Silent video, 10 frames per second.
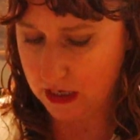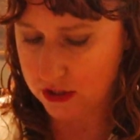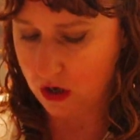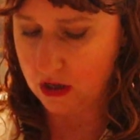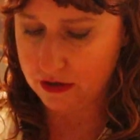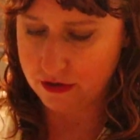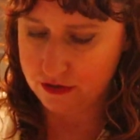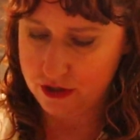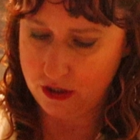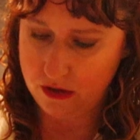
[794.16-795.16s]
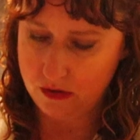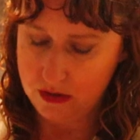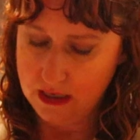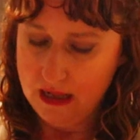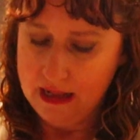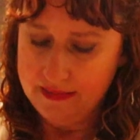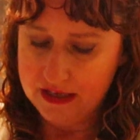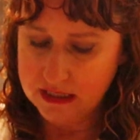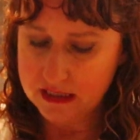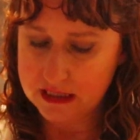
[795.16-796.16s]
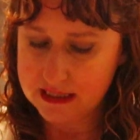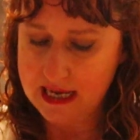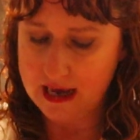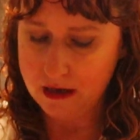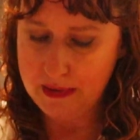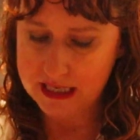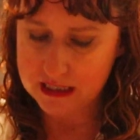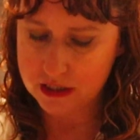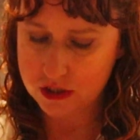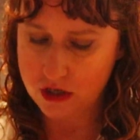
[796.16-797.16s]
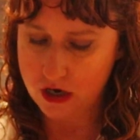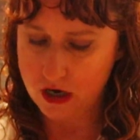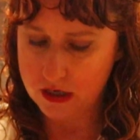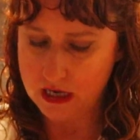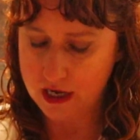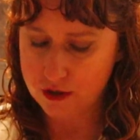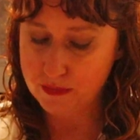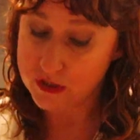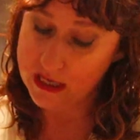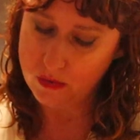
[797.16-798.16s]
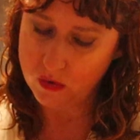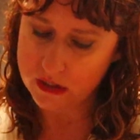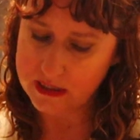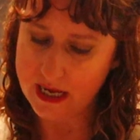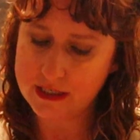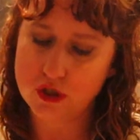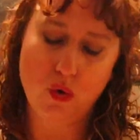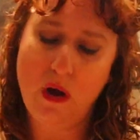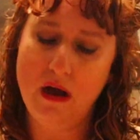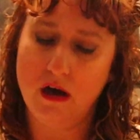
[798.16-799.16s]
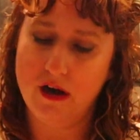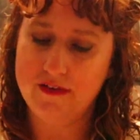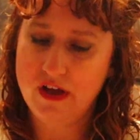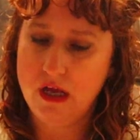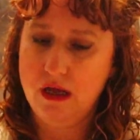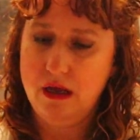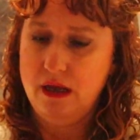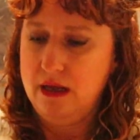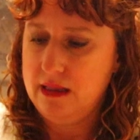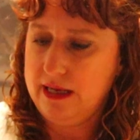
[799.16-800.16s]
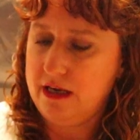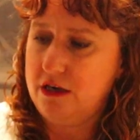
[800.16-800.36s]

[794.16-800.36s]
a dollar or two. This is a Talbot skirt, 100% wool, size 12, like